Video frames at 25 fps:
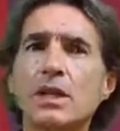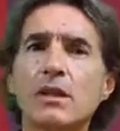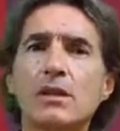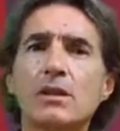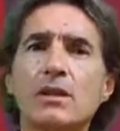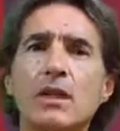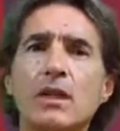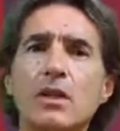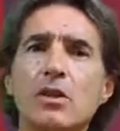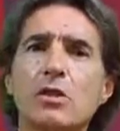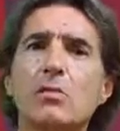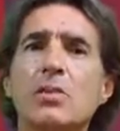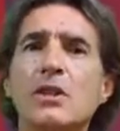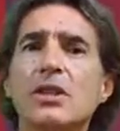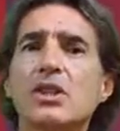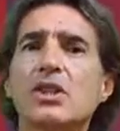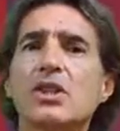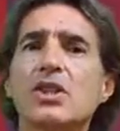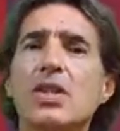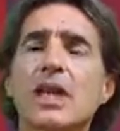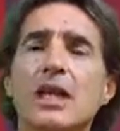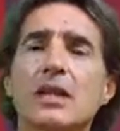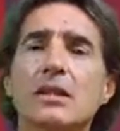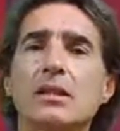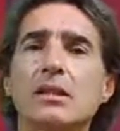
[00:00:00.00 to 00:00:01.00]
in the
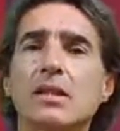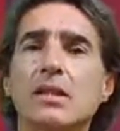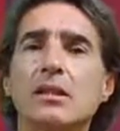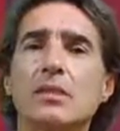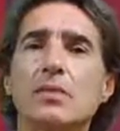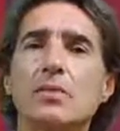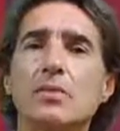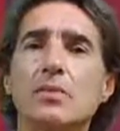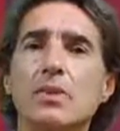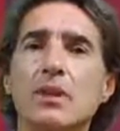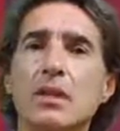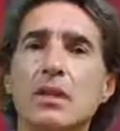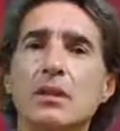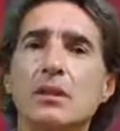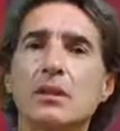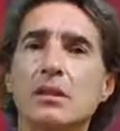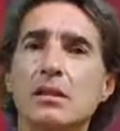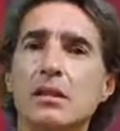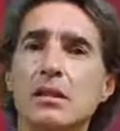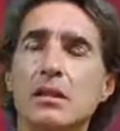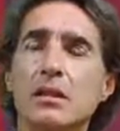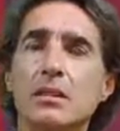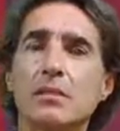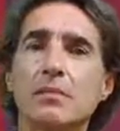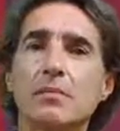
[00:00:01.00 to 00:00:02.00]
Upanishads and you read in
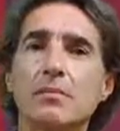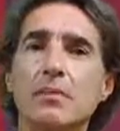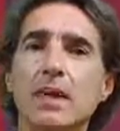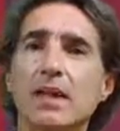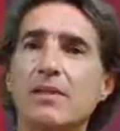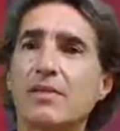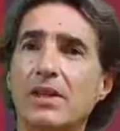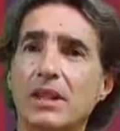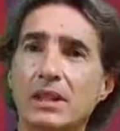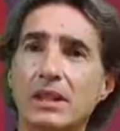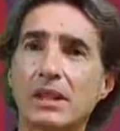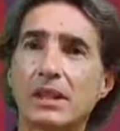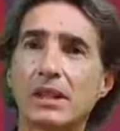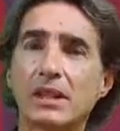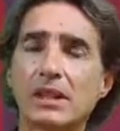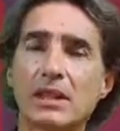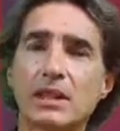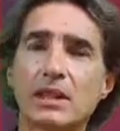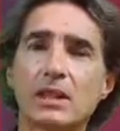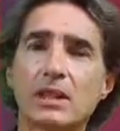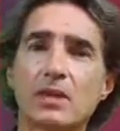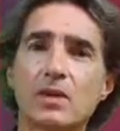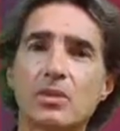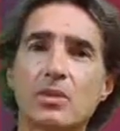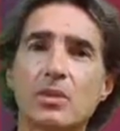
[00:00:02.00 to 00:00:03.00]
the Bhagavad Gita
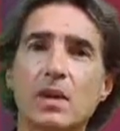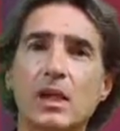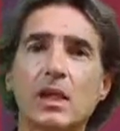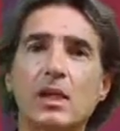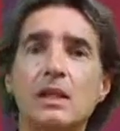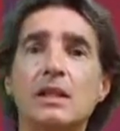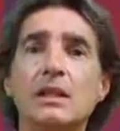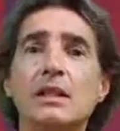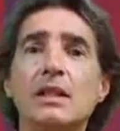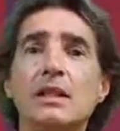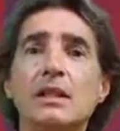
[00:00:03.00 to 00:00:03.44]
as well.